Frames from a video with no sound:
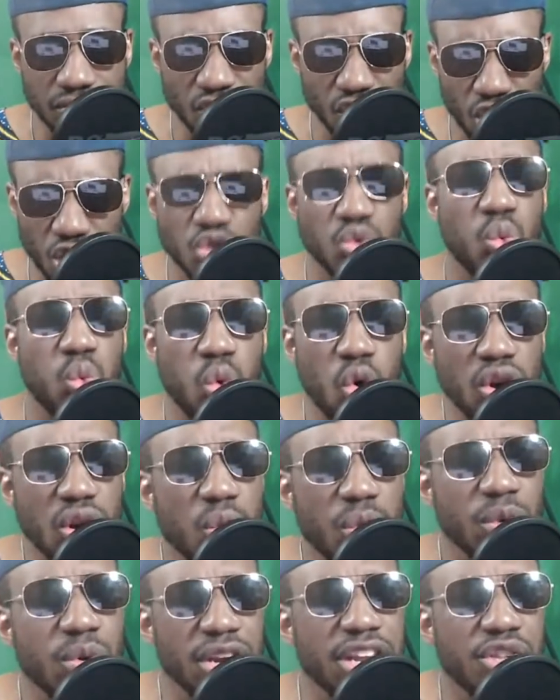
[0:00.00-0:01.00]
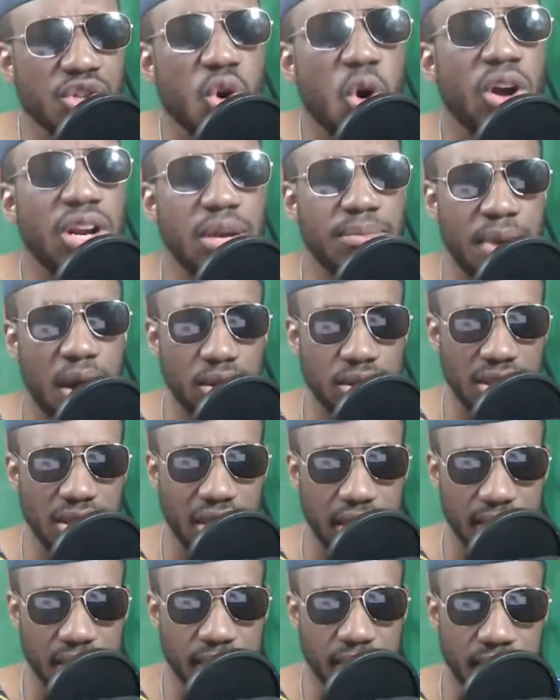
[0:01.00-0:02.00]
Because what are we really talking about
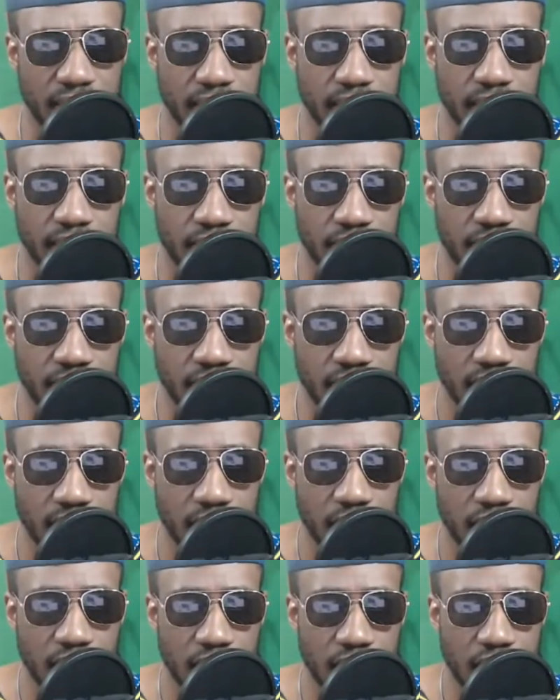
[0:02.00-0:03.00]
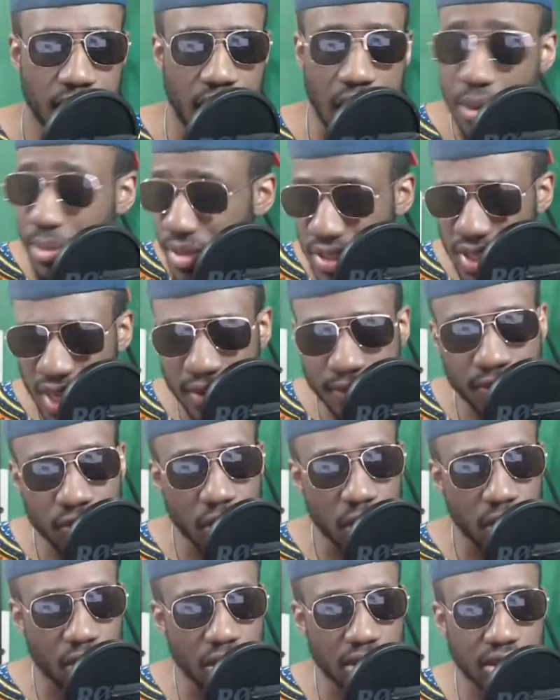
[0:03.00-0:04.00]
here? I've been saying for
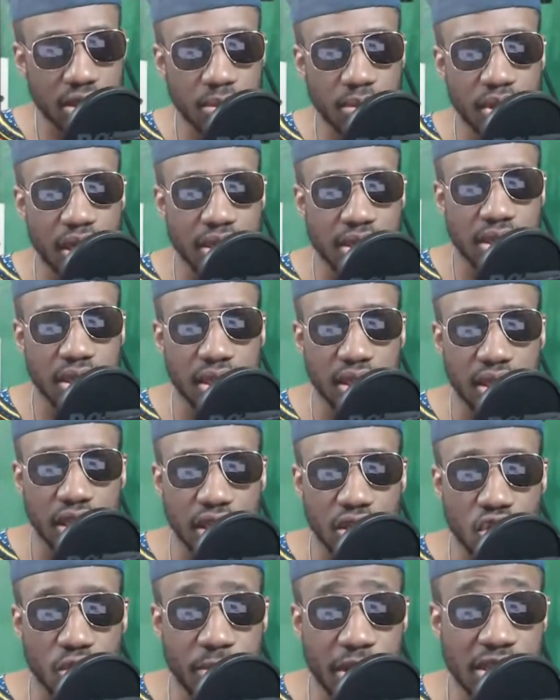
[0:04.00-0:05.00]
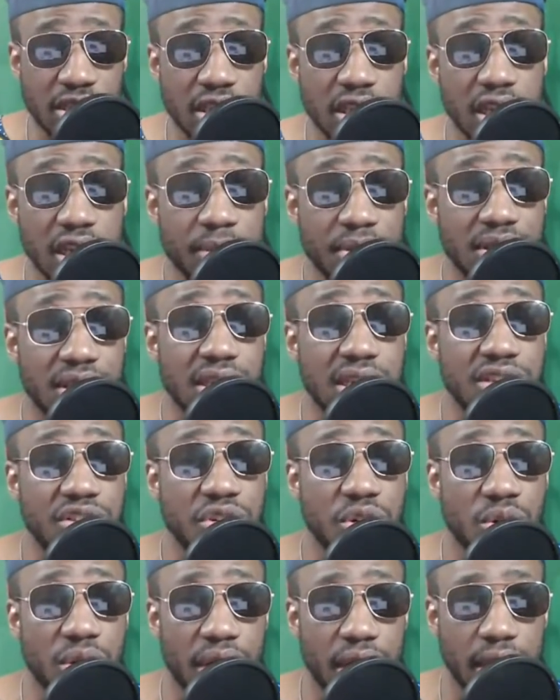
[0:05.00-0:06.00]
a long time that the domestic game is in
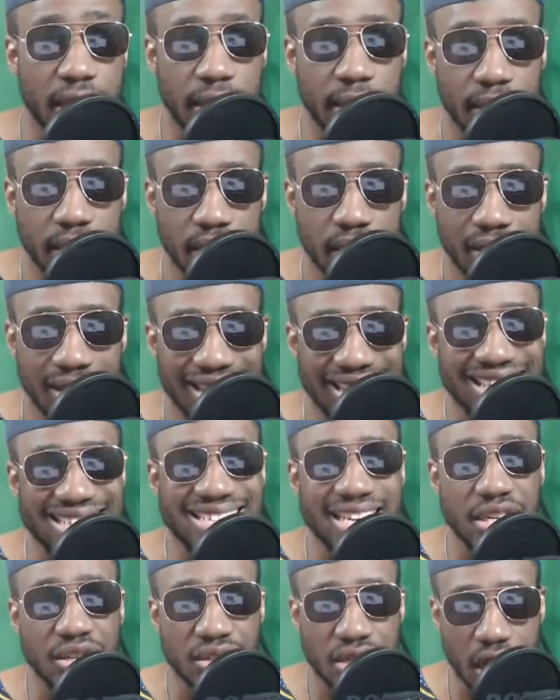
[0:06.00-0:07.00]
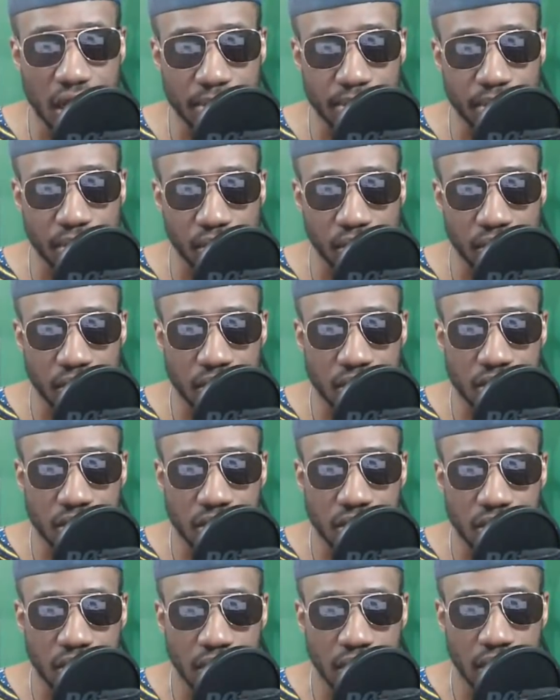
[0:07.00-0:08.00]
disarray. It's a
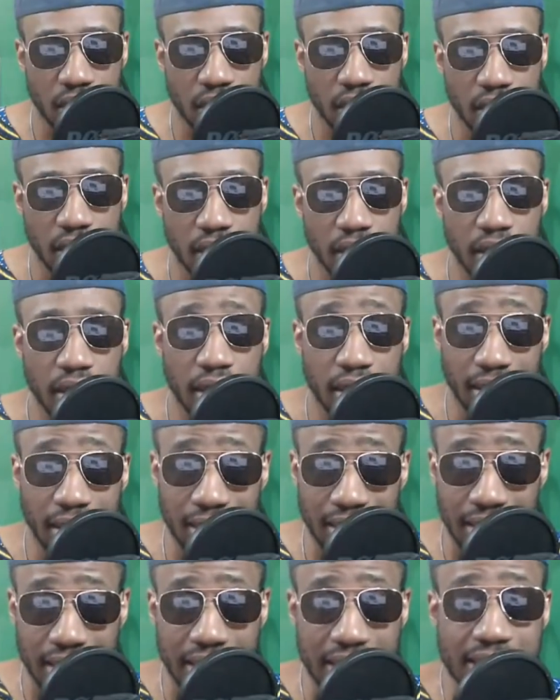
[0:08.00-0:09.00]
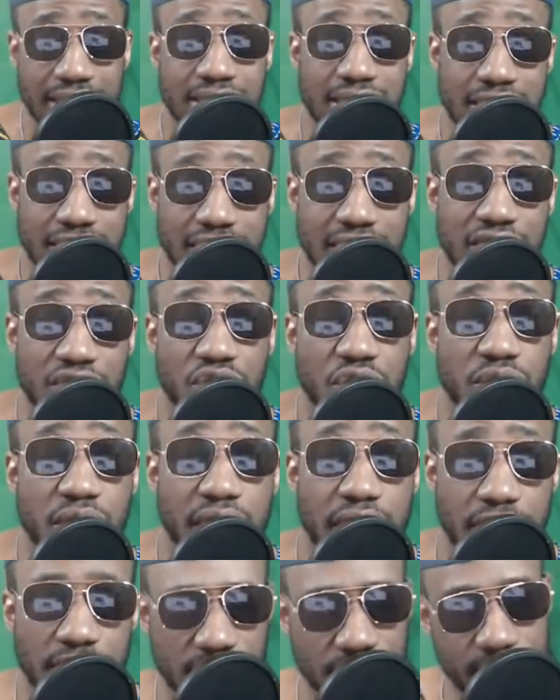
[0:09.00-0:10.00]
shambles. This is a
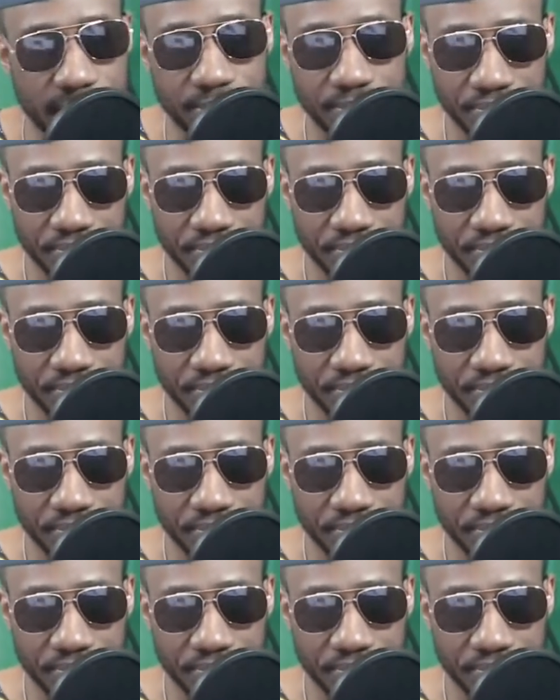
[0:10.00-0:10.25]
disgrace.